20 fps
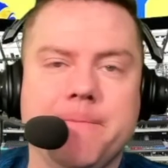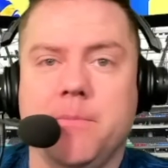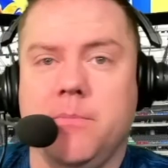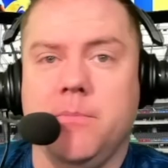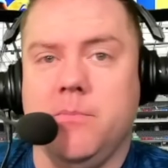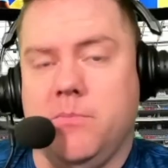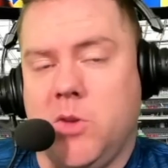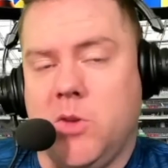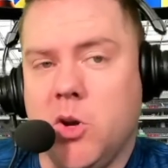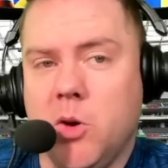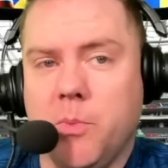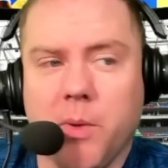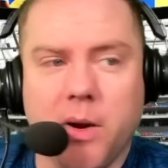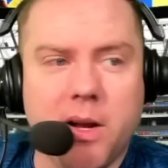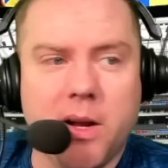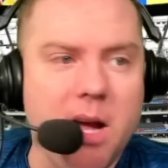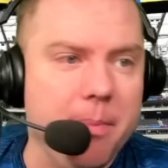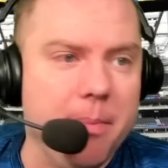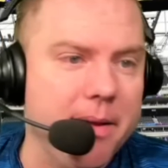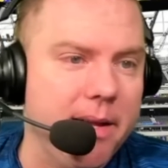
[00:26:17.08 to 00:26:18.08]
Cooper
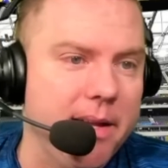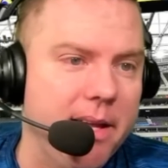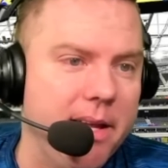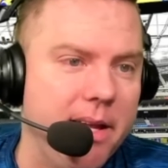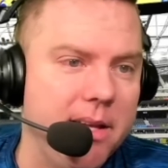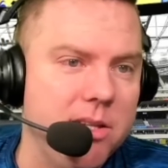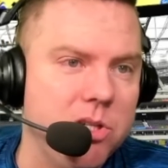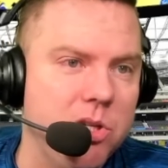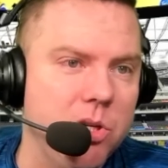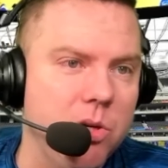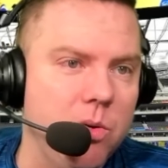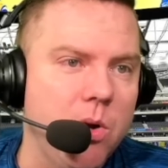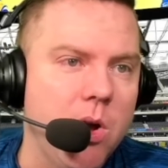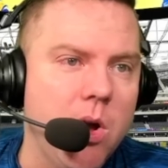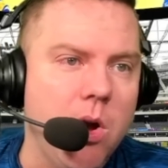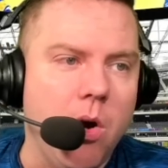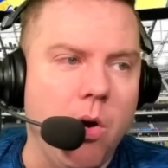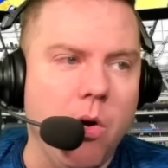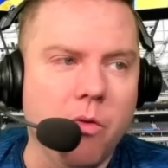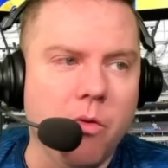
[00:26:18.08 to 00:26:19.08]
Kupp could get you
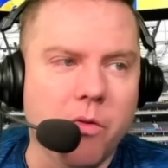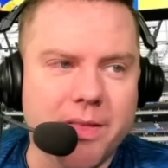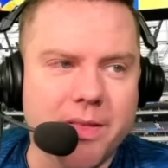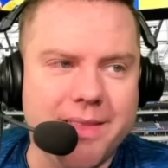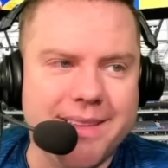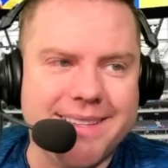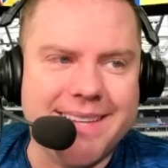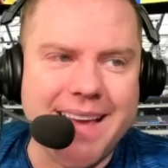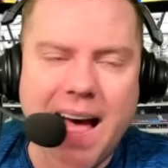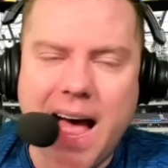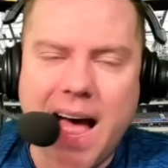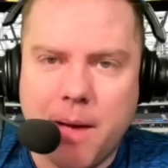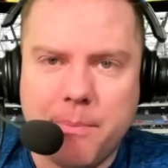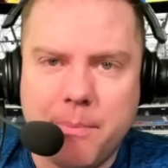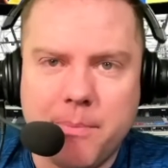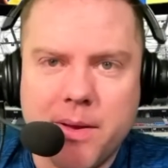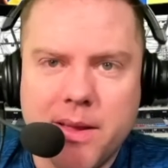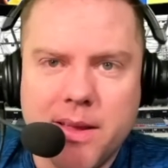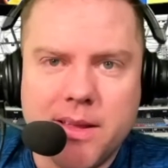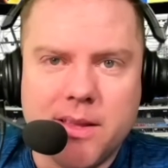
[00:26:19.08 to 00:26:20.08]
over the top.
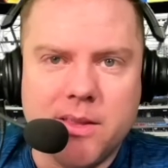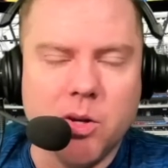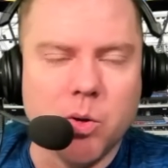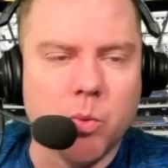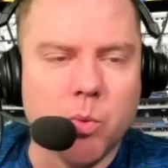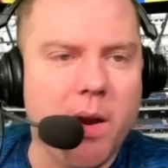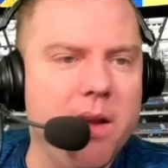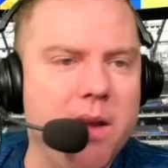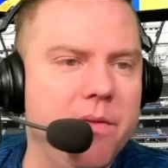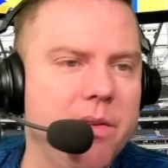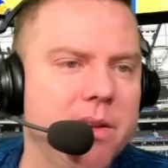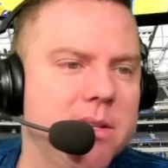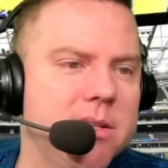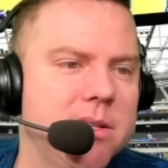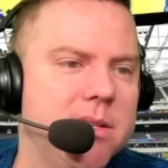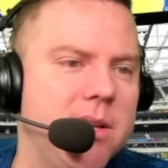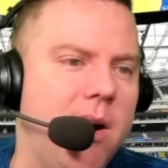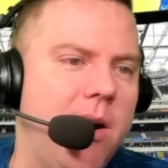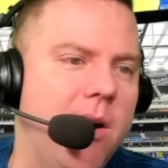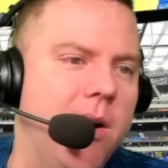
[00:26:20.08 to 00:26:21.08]
The Ravens
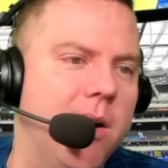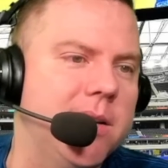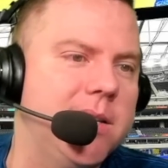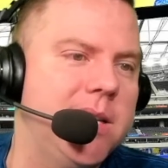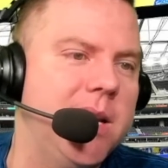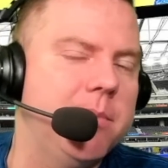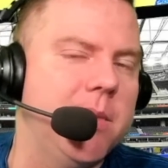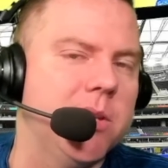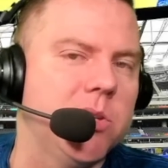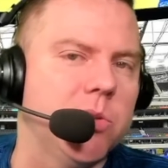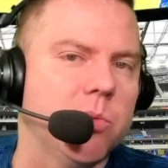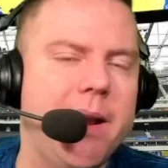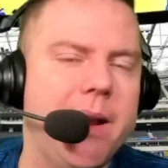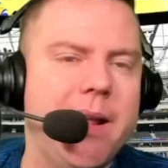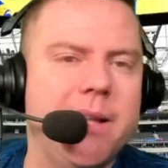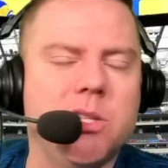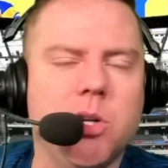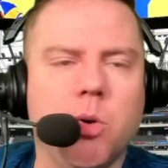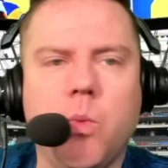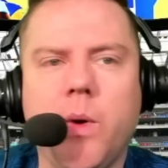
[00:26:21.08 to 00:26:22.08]
are a team that's ready
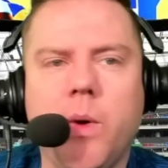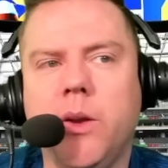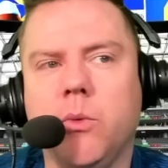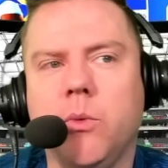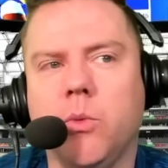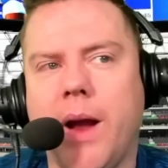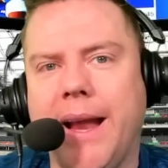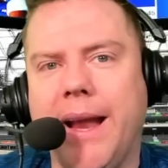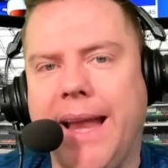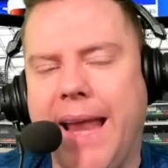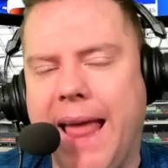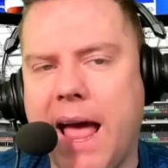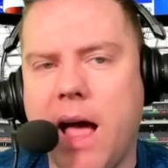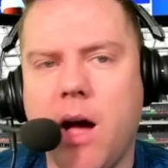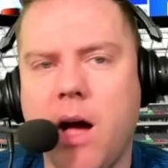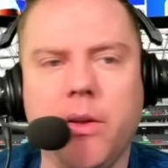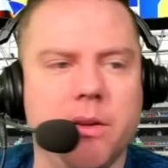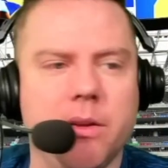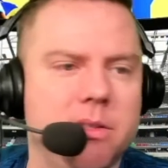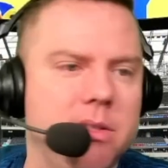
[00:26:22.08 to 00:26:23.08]
to win right now.
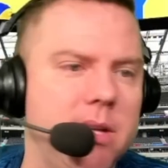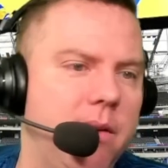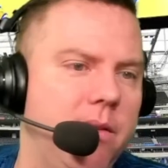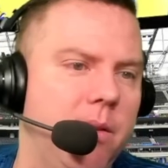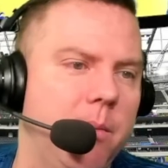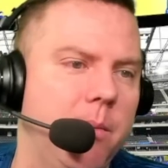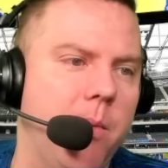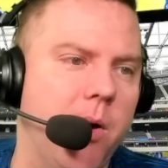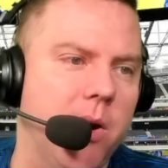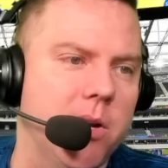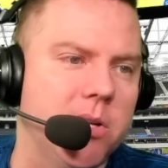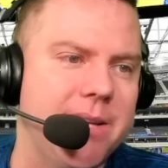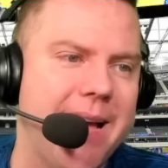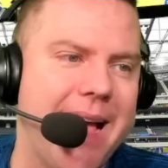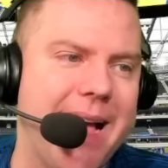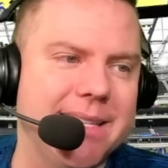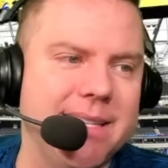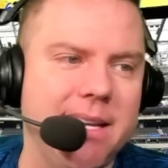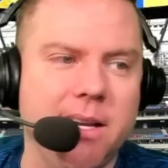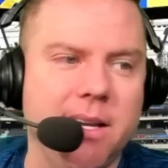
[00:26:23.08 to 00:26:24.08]
You still have Lamar
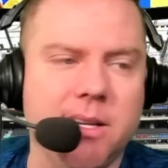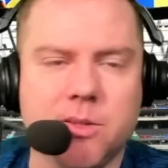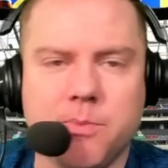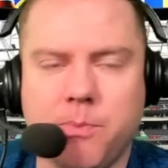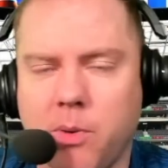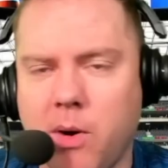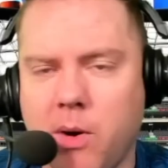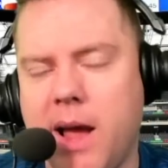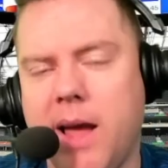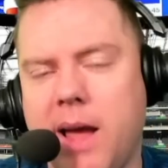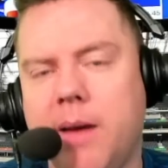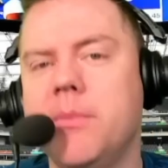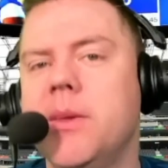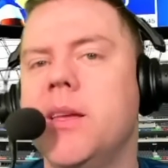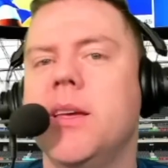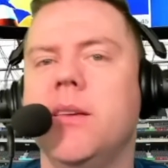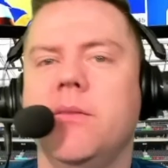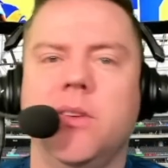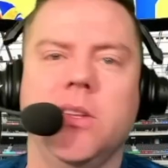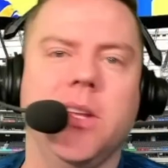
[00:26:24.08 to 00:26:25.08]
Jackson in his prime.
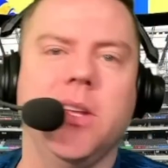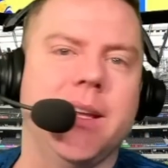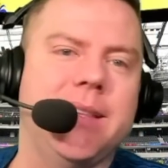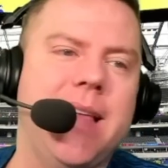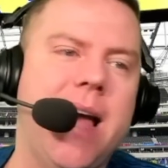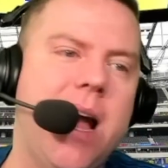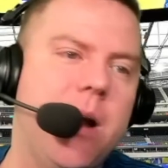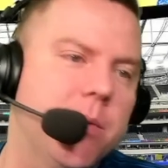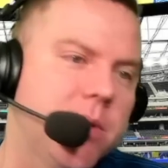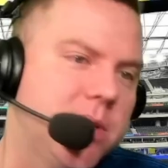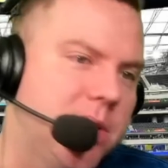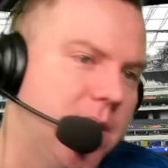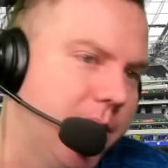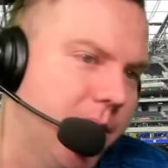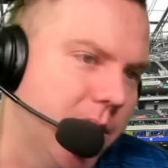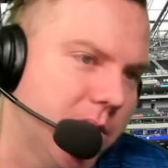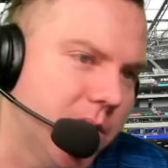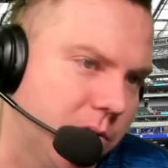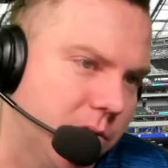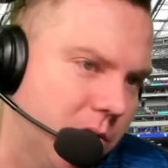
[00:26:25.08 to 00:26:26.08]
If you look at that
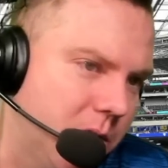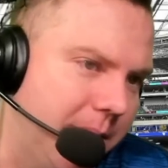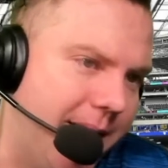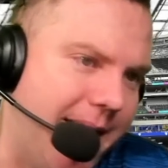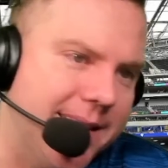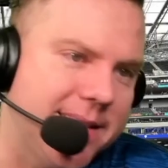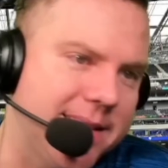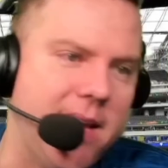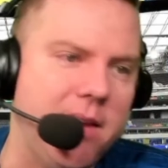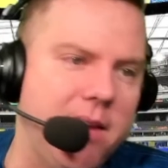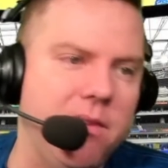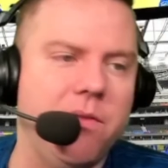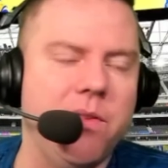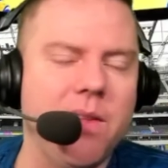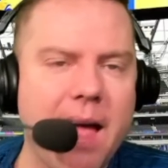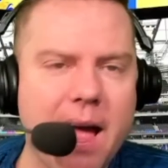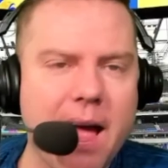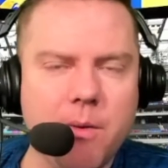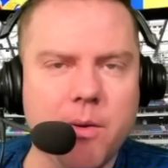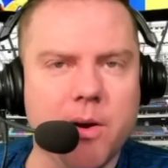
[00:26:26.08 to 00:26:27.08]
receivers room, you got Zay
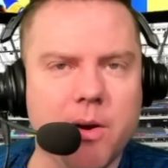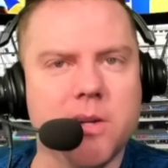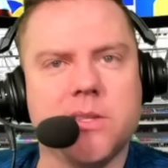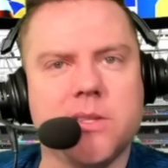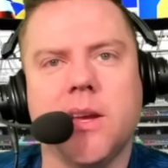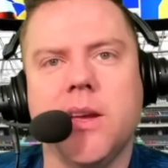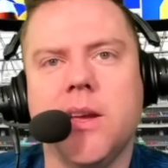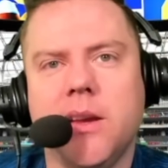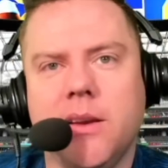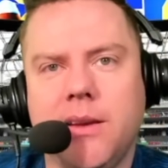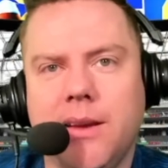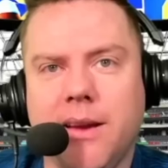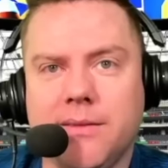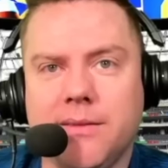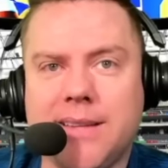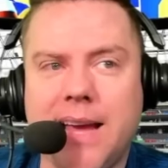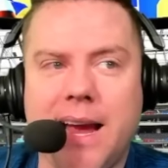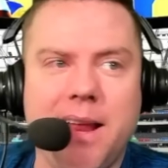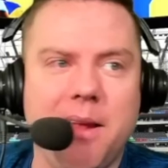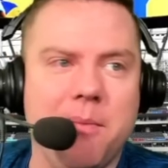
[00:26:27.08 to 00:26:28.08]
Flowers. You have
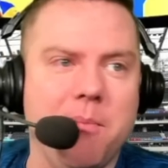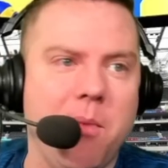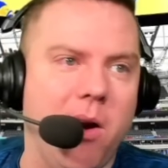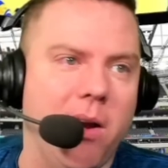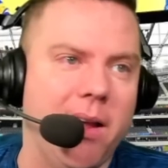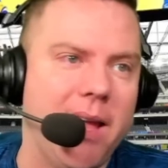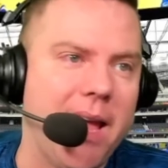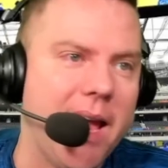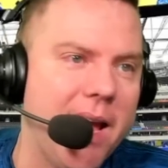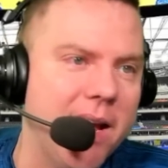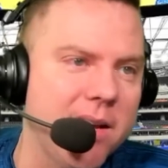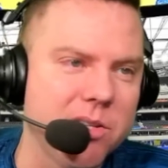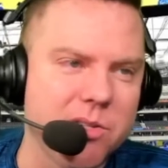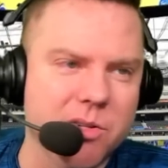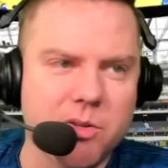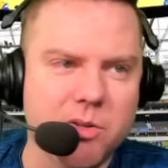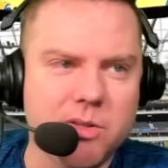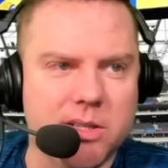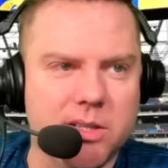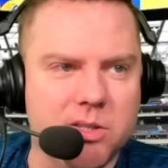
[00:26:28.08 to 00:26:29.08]
tight end Mark
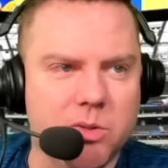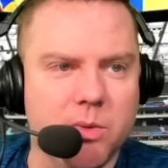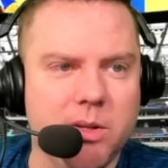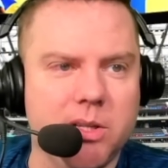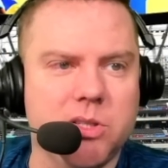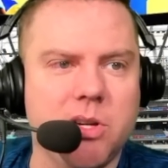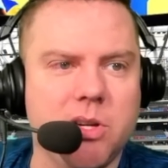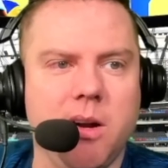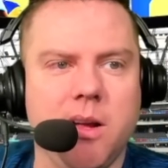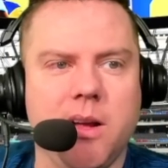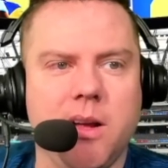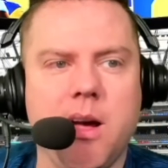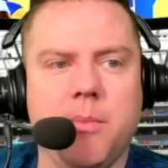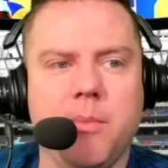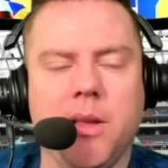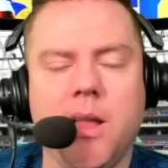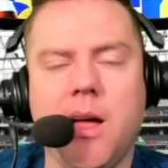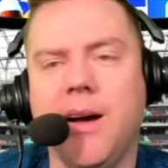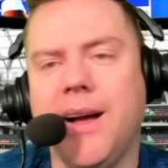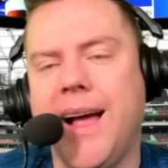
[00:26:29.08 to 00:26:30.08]
Andrews has really started to come
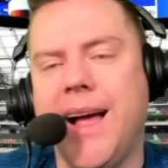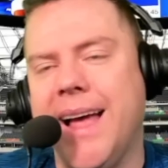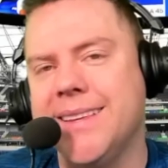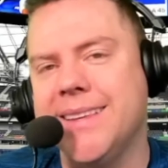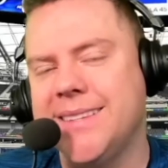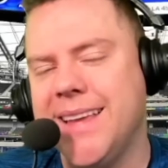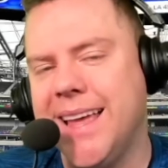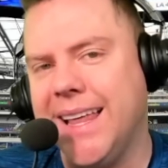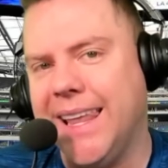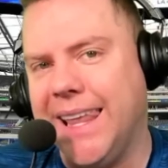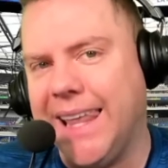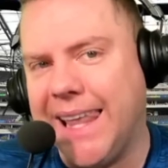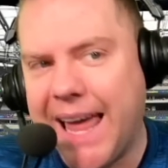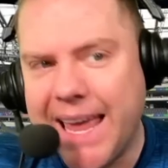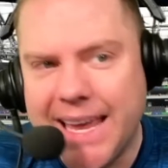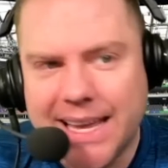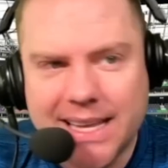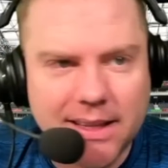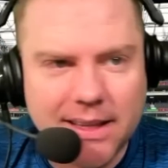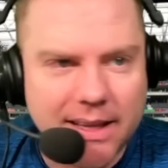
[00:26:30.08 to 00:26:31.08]
along. Isaiah
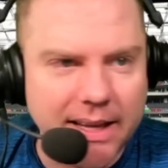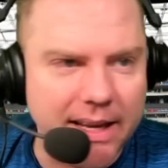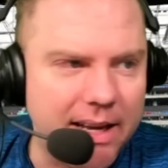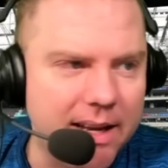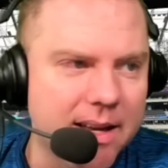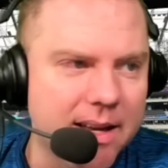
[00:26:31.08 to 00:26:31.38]
Likely.